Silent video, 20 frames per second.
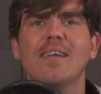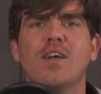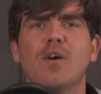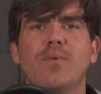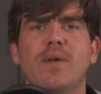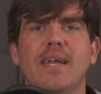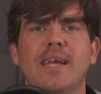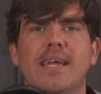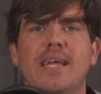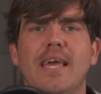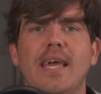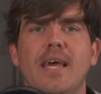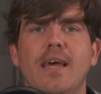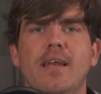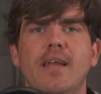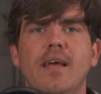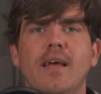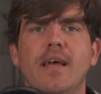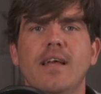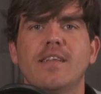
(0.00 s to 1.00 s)
go get a
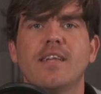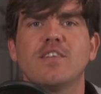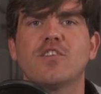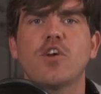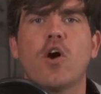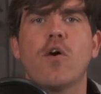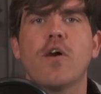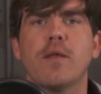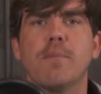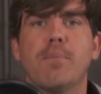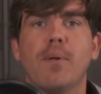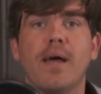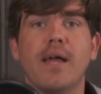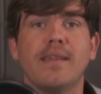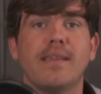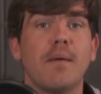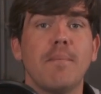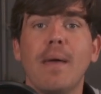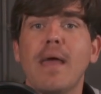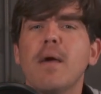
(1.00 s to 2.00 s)
kid that's already
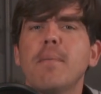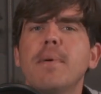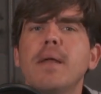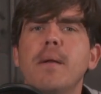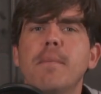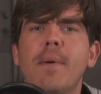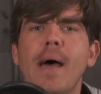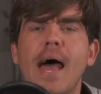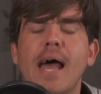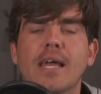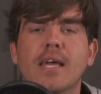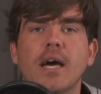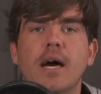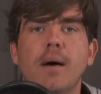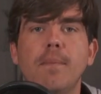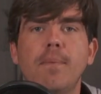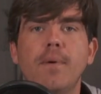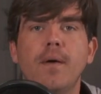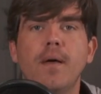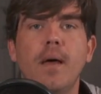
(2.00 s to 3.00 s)
played that may have been a
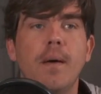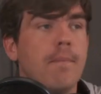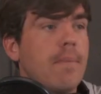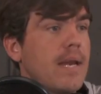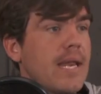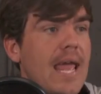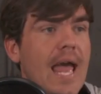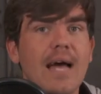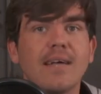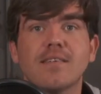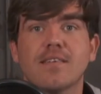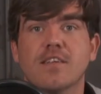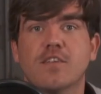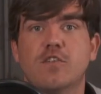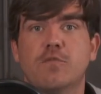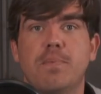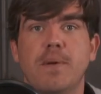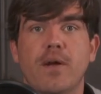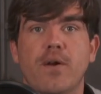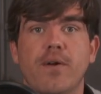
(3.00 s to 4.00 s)
backup, but he has
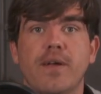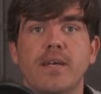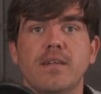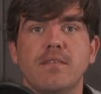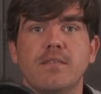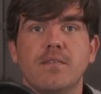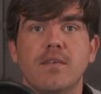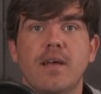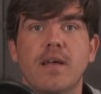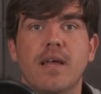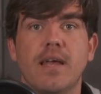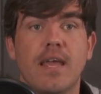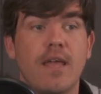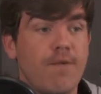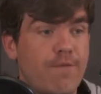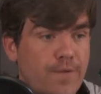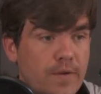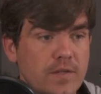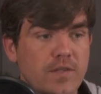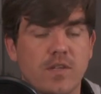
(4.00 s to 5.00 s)
experience. He
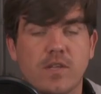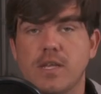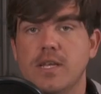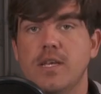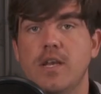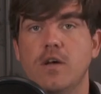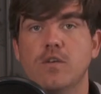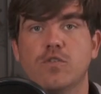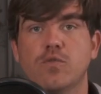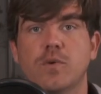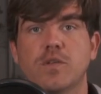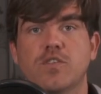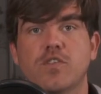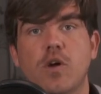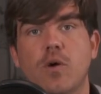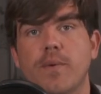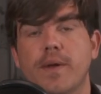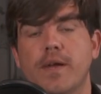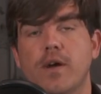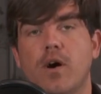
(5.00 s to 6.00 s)
physically knows what's
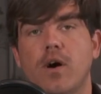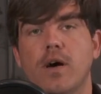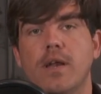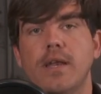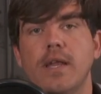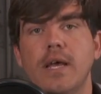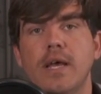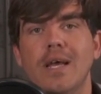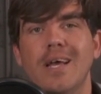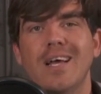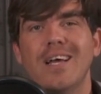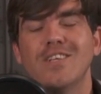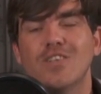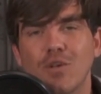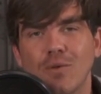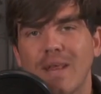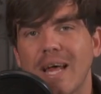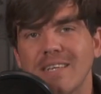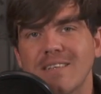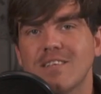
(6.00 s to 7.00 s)
going on.
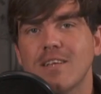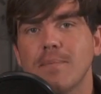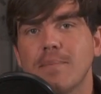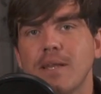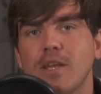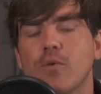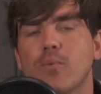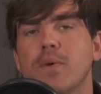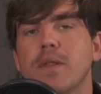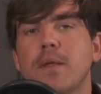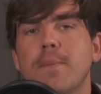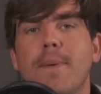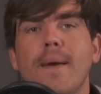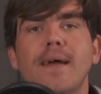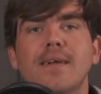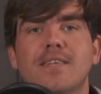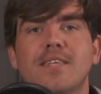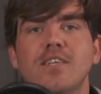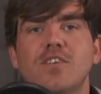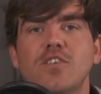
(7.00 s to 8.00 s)
So that's something to really pay
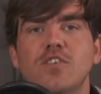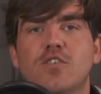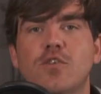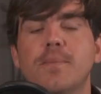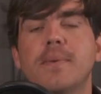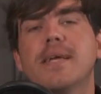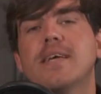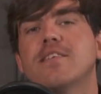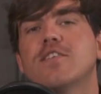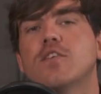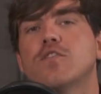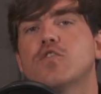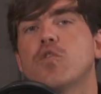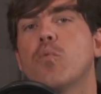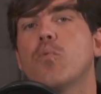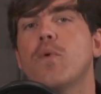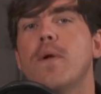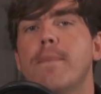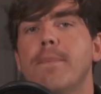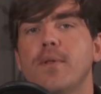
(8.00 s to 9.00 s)
attention to because there's a
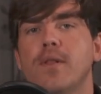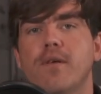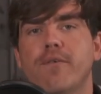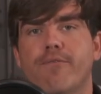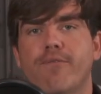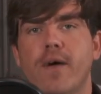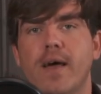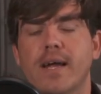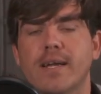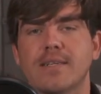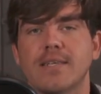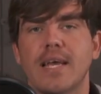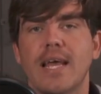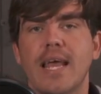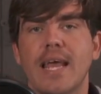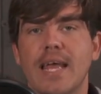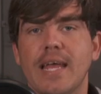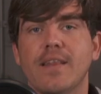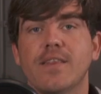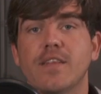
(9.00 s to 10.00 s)
ripple effect
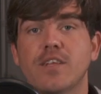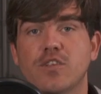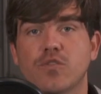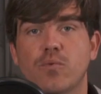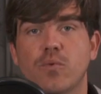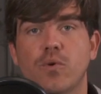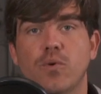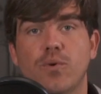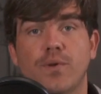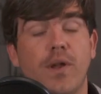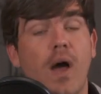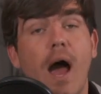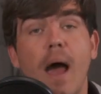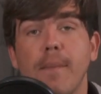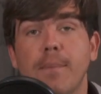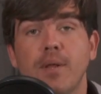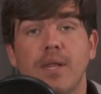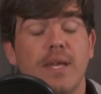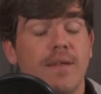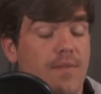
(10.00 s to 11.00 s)
in this rule. Now, I
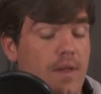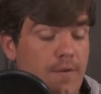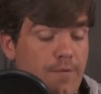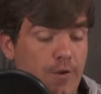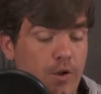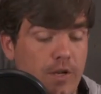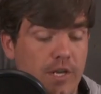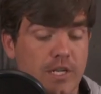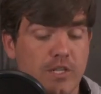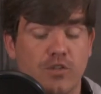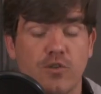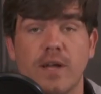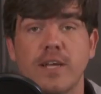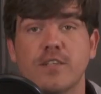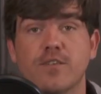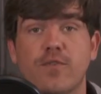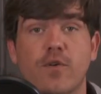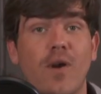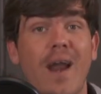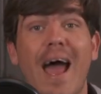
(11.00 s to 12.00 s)
believe that if you're going to
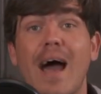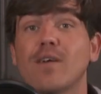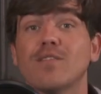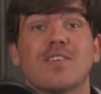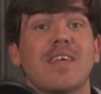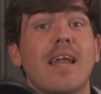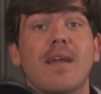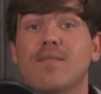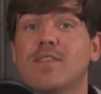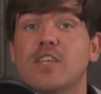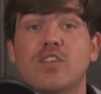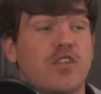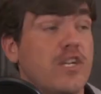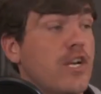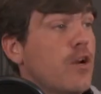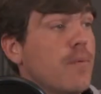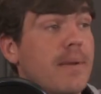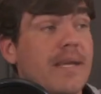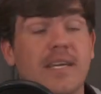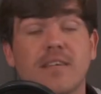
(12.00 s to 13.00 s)
transfer outside of this
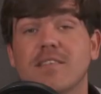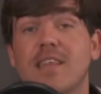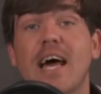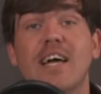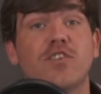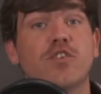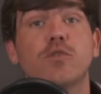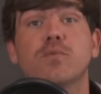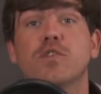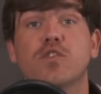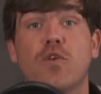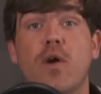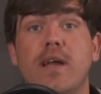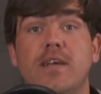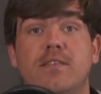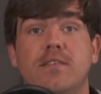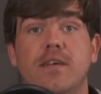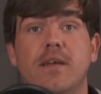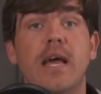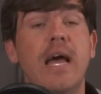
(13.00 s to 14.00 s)
year, because last year was
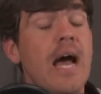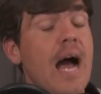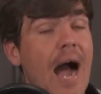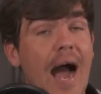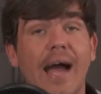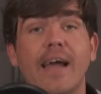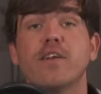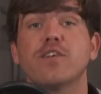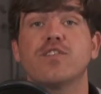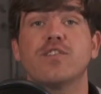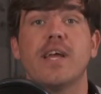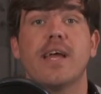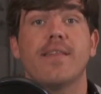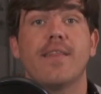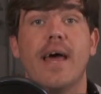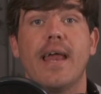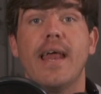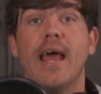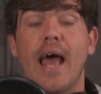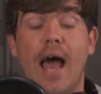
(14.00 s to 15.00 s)
crazy, I understand
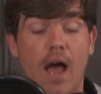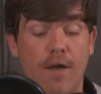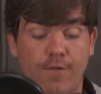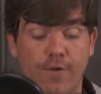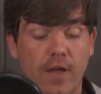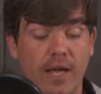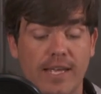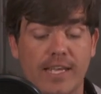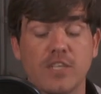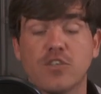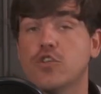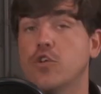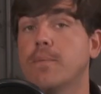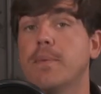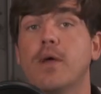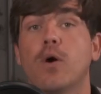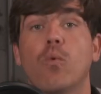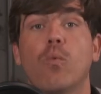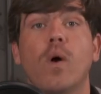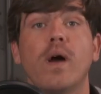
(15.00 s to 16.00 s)
that. I feel like it should be
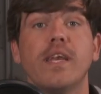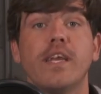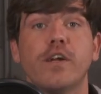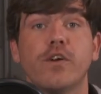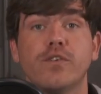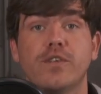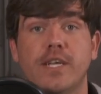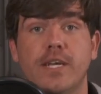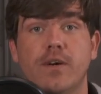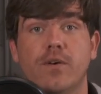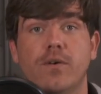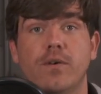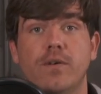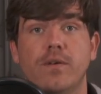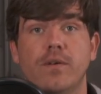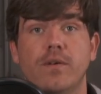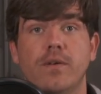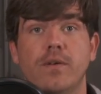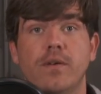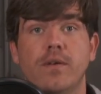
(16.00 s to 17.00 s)
a one-year deal
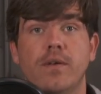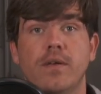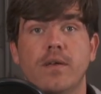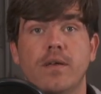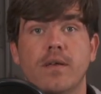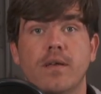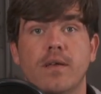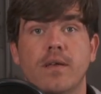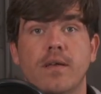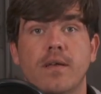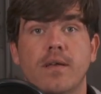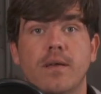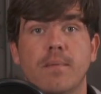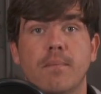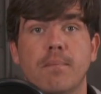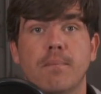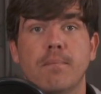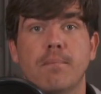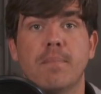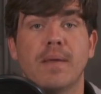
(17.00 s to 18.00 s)

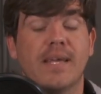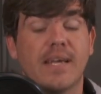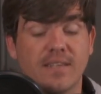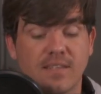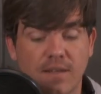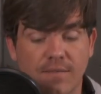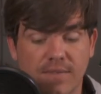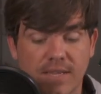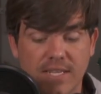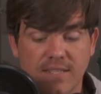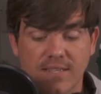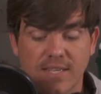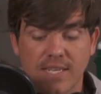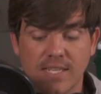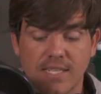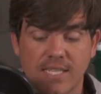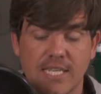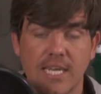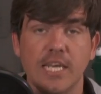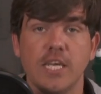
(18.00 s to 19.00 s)
because if this
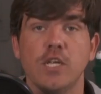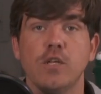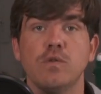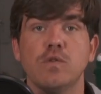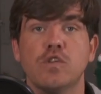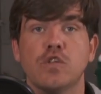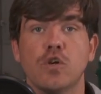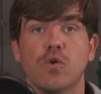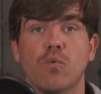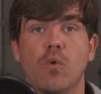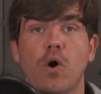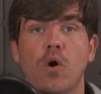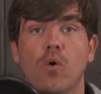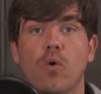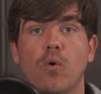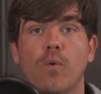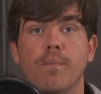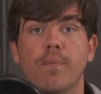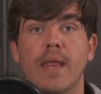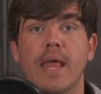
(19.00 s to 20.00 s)
continues to
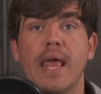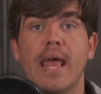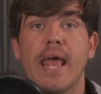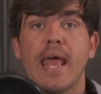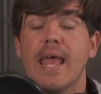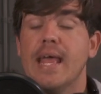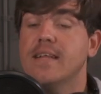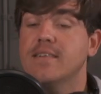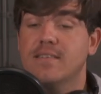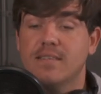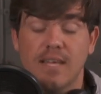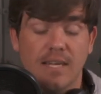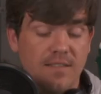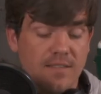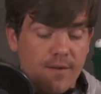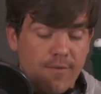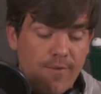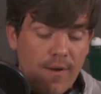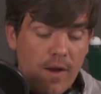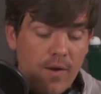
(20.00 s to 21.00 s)
roll, it sets
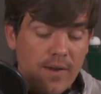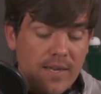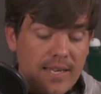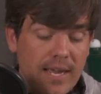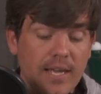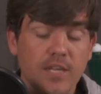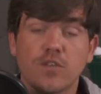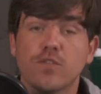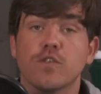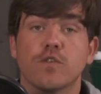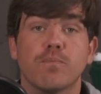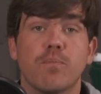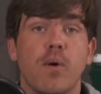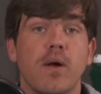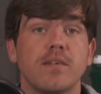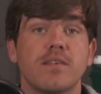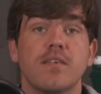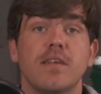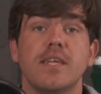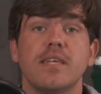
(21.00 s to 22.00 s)
a very dangerous
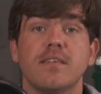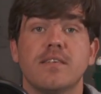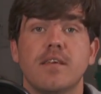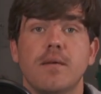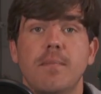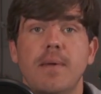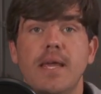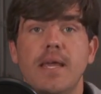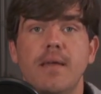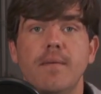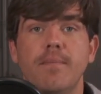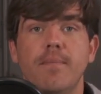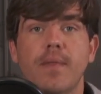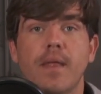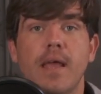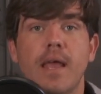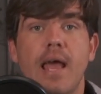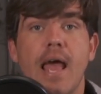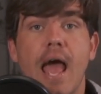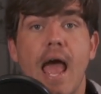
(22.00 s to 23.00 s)
precedent to me,
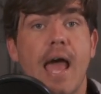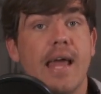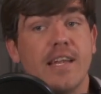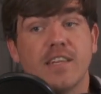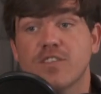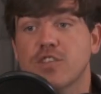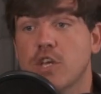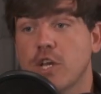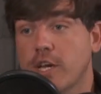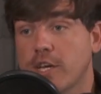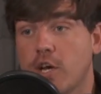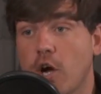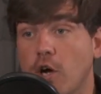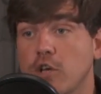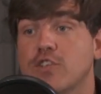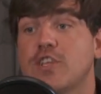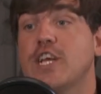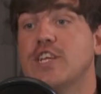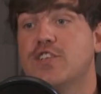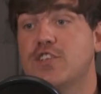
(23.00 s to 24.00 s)
and it's going to
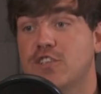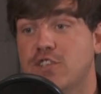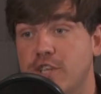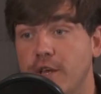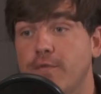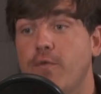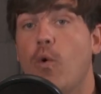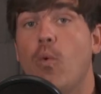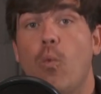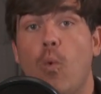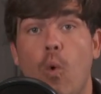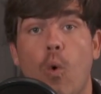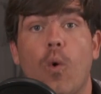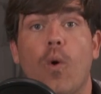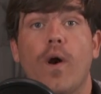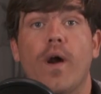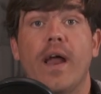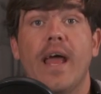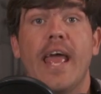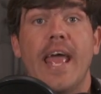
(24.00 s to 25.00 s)
cause a civil
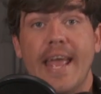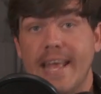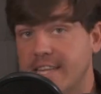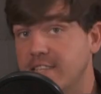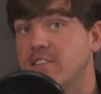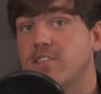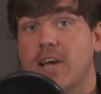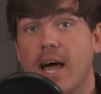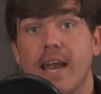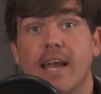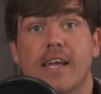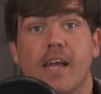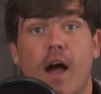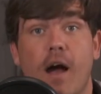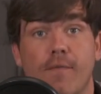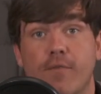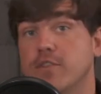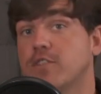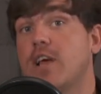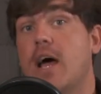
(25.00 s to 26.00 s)
war inside a
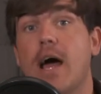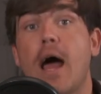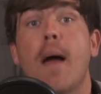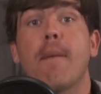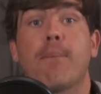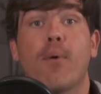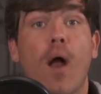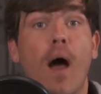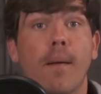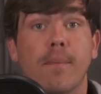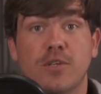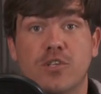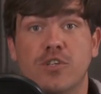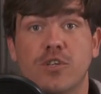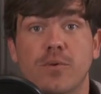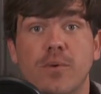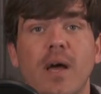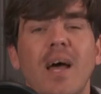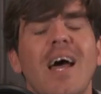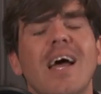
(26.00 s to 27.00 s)
conference, I promise
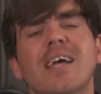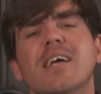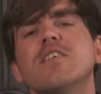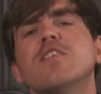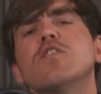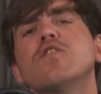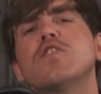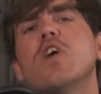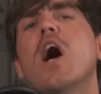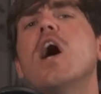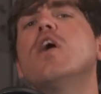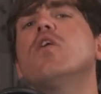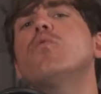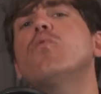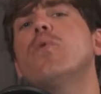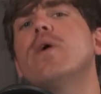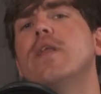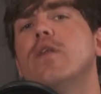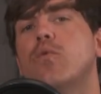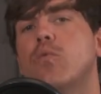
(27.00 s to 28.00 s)
you, because there's
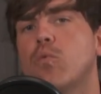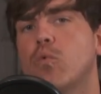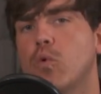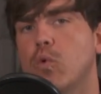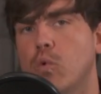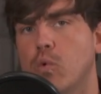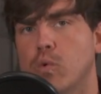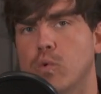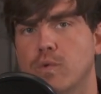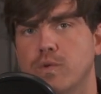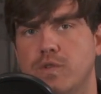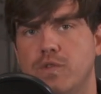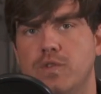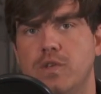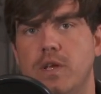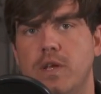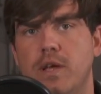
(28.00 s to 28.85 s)
unwritten rules